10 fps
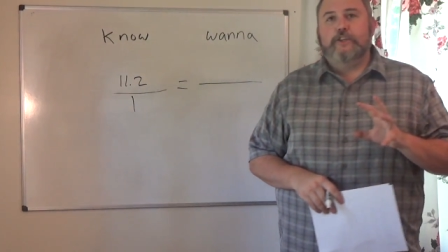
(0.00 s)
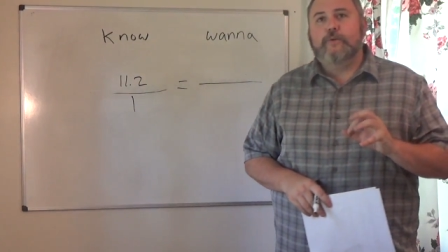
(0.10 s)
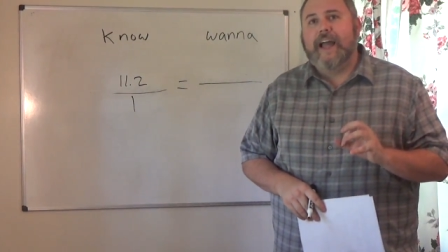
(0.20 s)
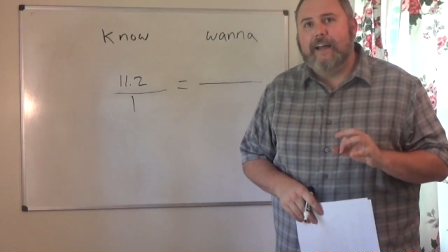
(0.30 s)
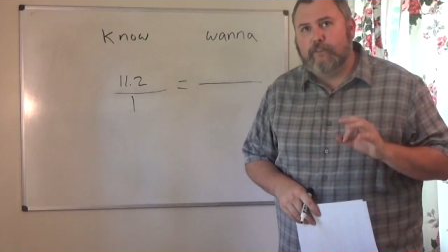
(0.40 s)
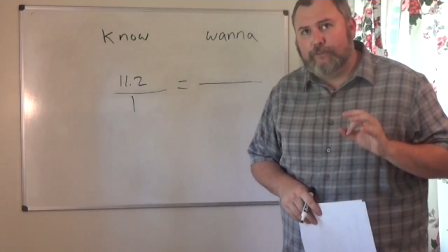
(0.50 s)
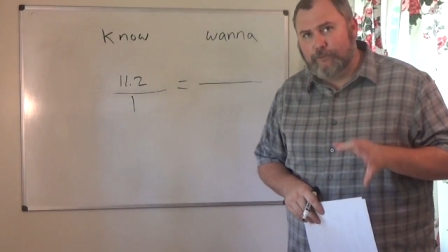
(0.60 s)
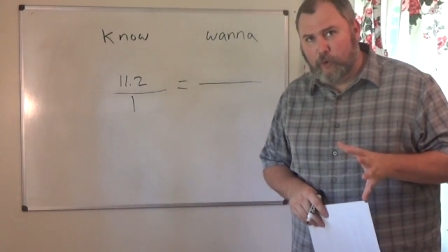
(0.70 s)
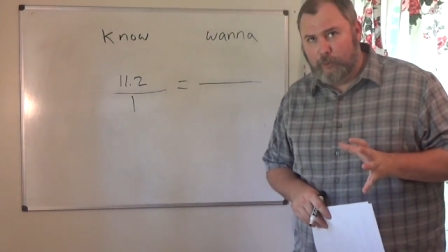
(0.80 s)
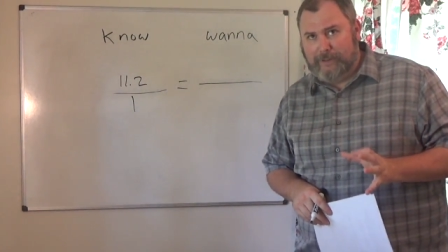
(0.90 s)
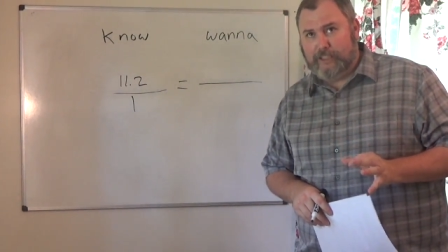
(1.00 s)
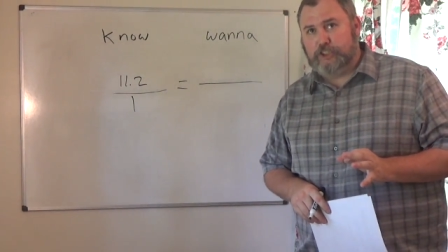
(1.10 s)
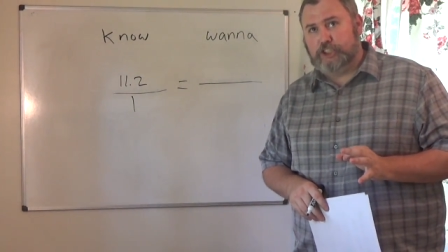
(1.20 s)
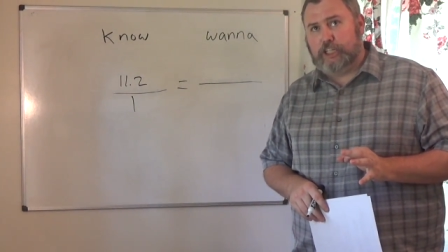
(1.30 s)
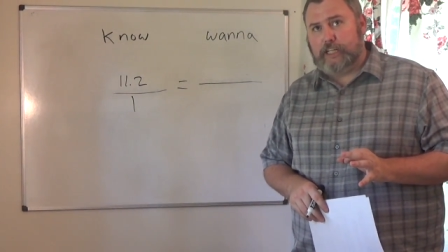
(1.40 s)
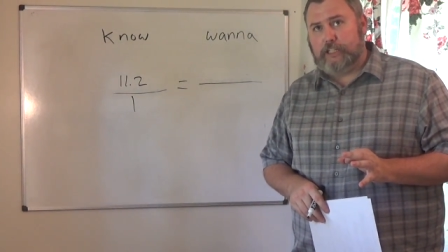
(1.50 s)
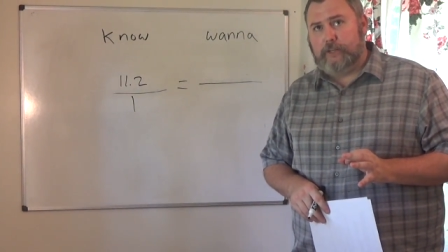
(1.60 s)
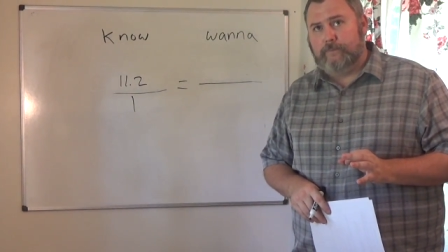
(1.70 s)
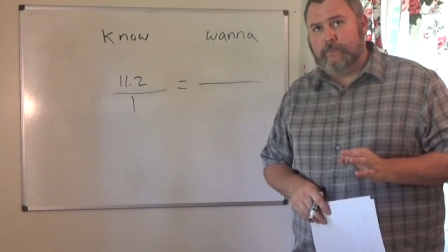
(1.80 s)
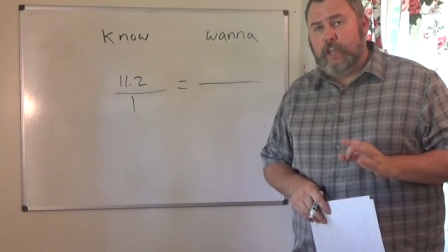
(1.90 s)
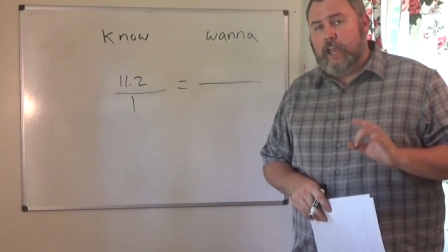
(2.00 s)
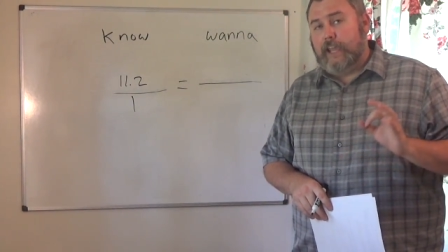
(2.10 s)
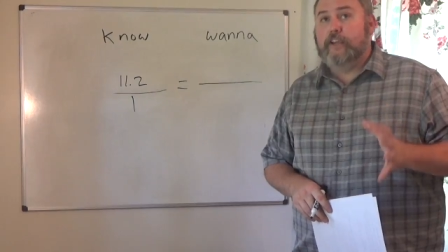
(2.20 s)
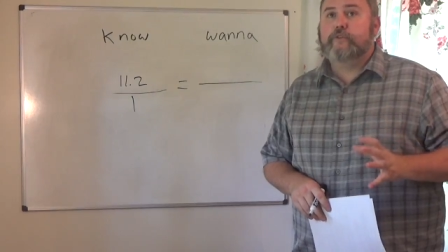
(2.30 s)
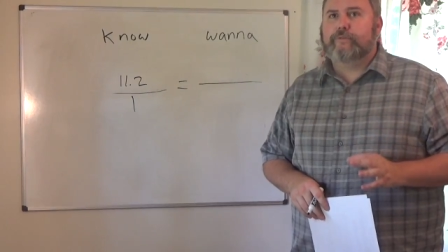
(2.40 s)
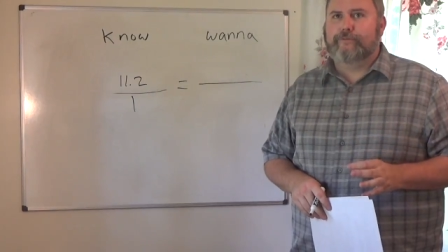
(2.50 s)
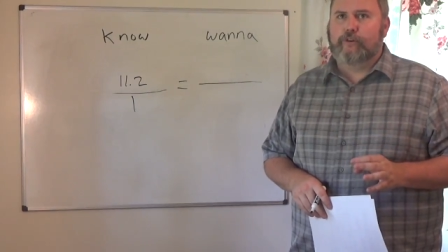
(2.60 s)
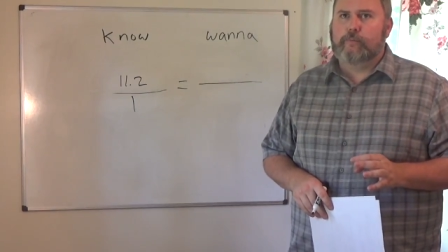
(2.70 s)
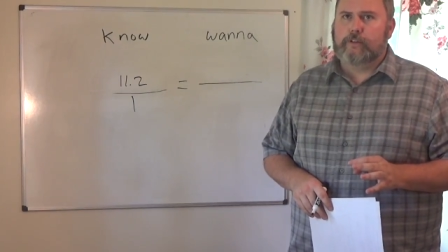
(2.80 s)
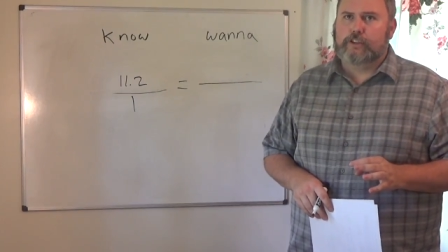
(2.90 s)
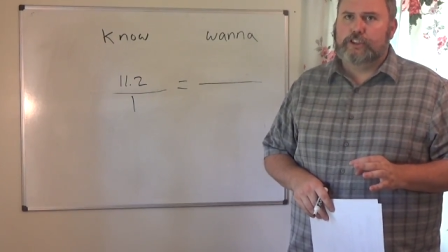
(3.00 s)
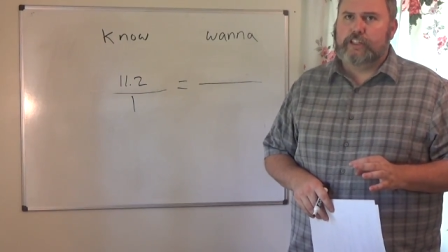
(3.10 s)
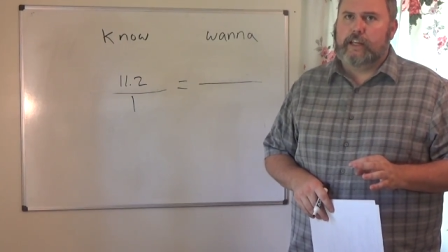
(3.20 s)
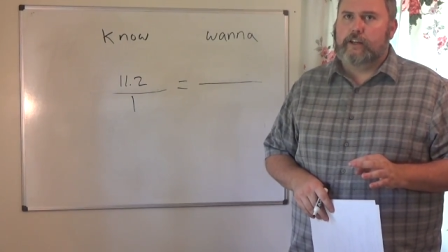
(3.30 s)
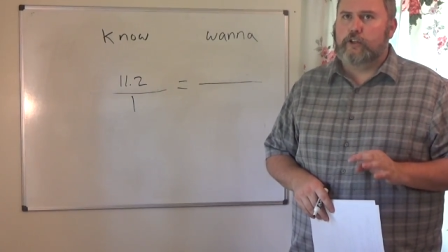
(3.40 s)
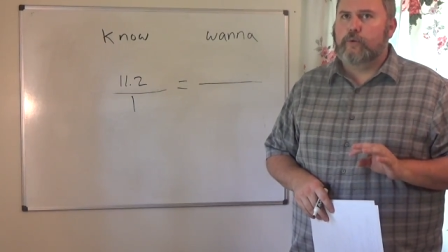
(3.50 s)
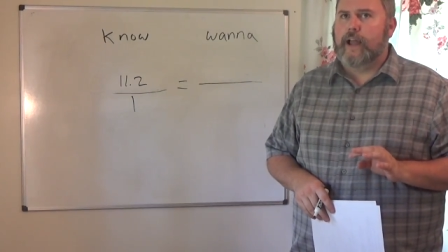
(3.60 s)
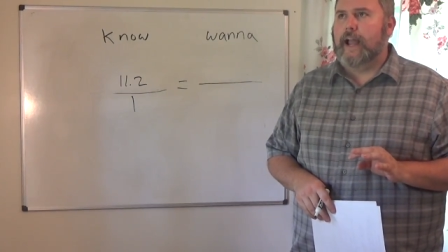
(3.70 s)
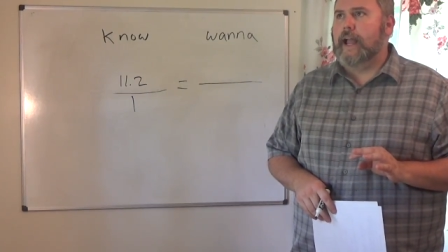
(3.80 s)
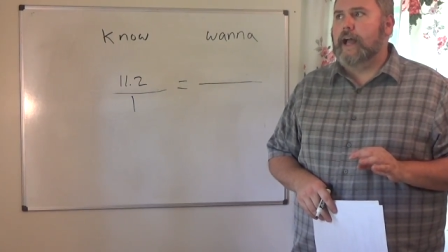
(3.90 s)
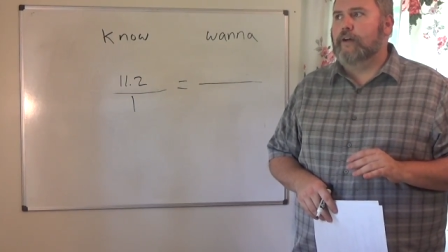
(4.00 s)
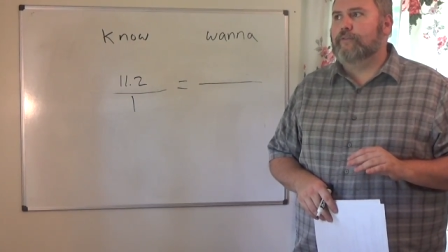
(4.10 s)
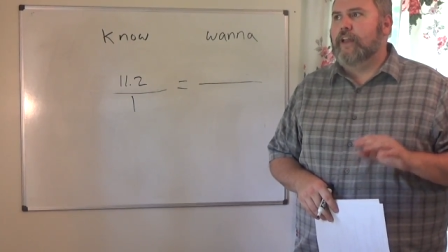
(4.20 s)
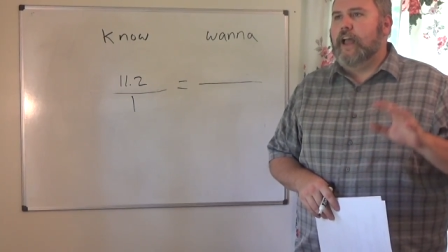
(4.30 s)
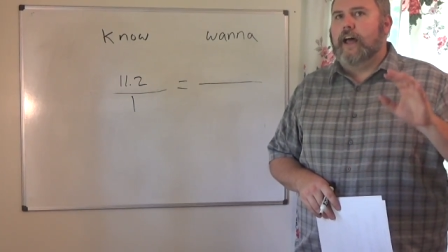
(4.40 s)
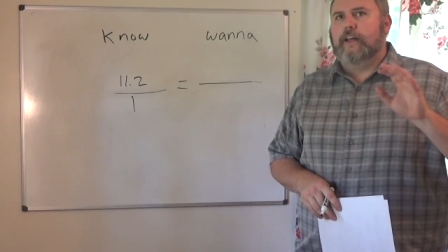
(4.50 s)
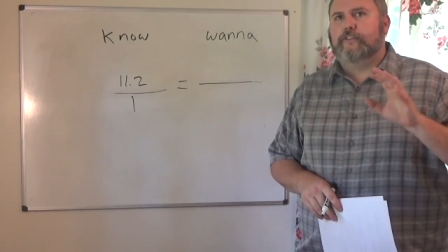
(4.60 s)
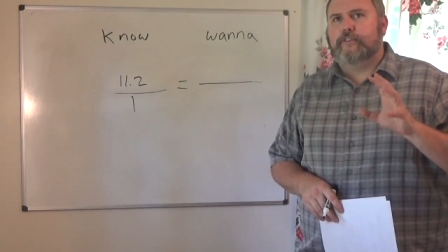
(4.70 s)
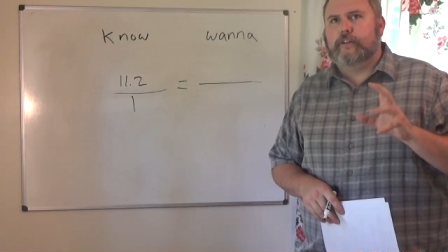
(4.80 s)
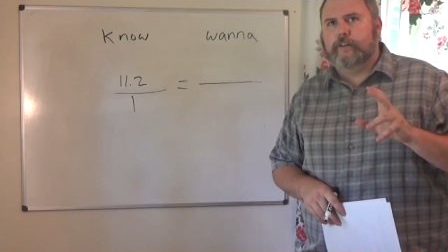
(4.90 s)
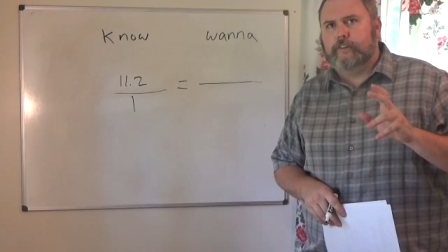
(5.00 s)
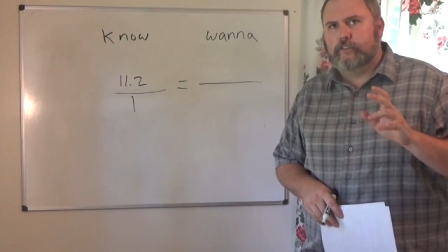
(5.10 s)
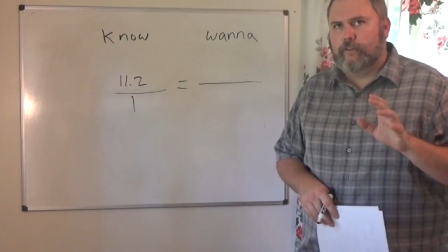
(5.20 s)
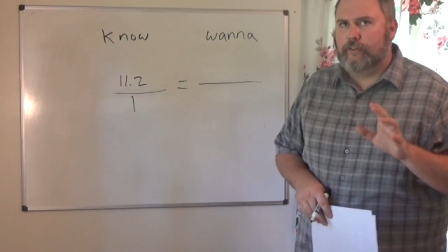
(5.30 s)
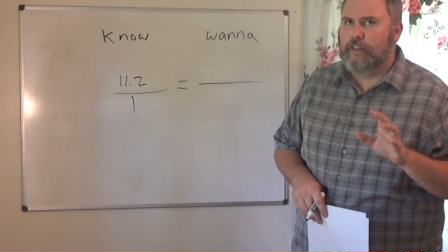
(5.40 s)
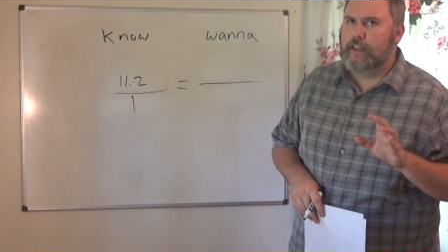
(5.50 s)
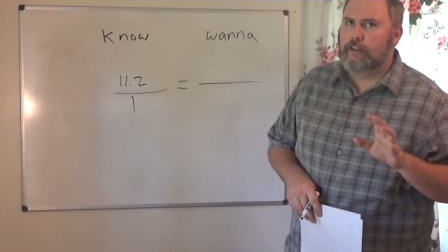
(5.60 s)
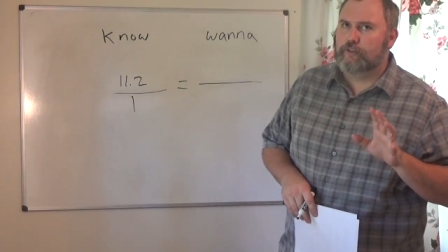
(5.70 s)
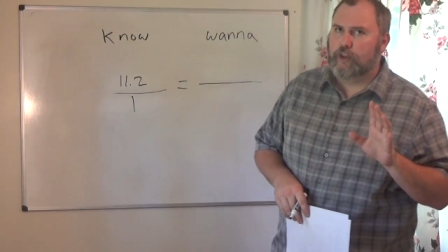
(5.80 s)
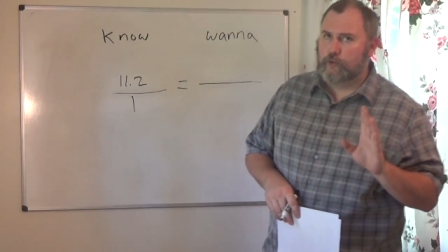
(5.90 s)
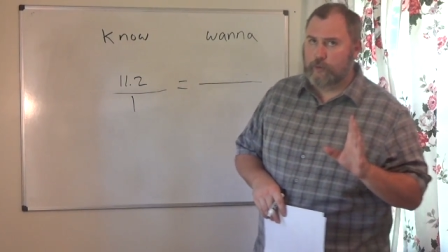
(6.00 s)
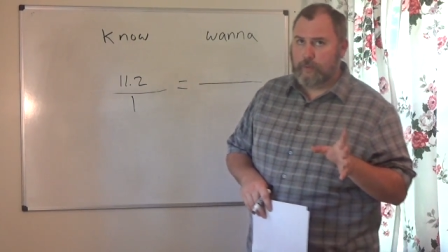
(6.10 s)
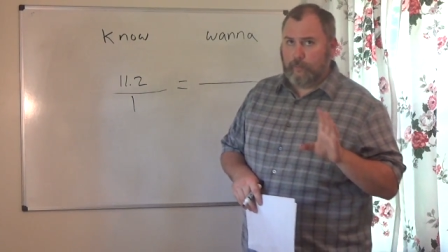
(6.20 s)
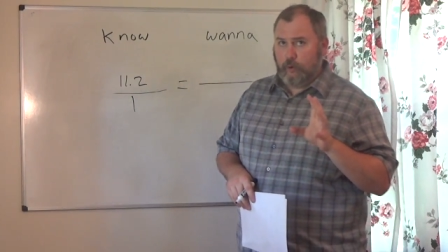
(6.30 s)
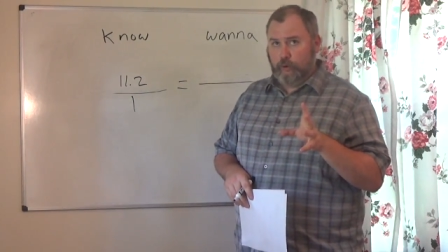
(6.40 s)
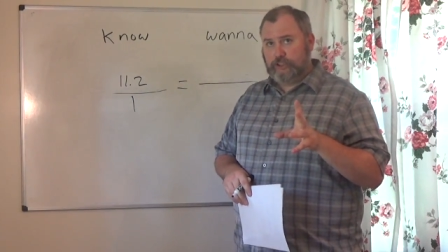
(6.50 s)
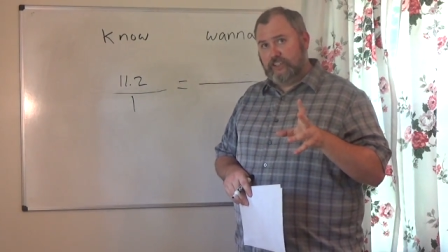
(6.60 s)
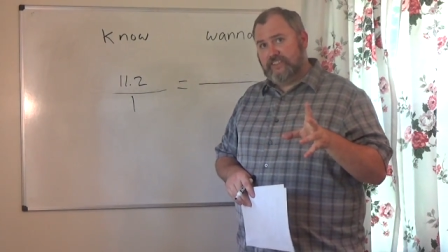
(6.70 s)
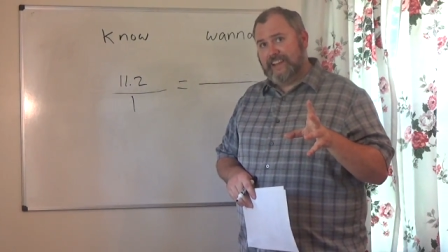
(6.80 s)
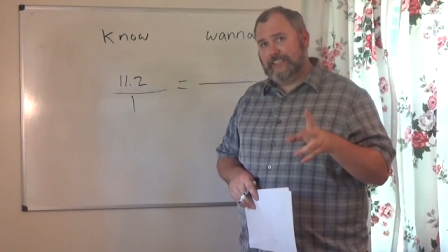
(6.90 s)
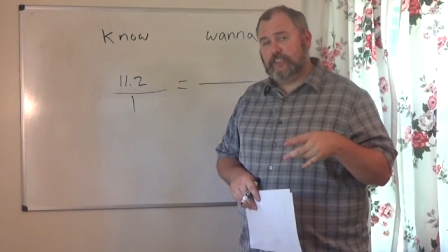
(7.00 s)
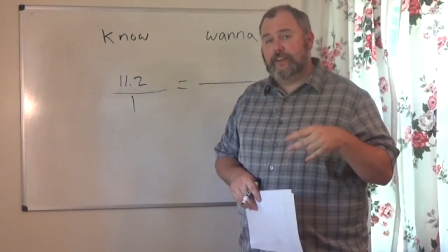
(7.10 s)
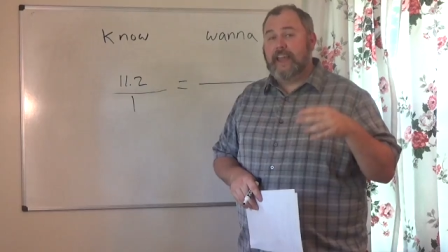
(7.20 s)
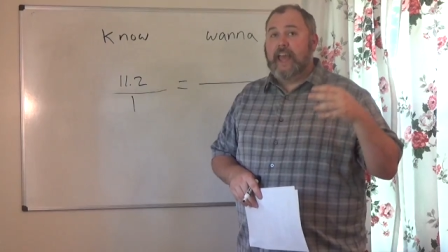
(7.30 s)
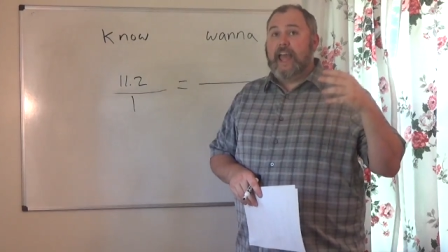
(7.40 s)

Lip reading: You have a formula sheet. In your formula sheet, you have a series of things under the proportion section,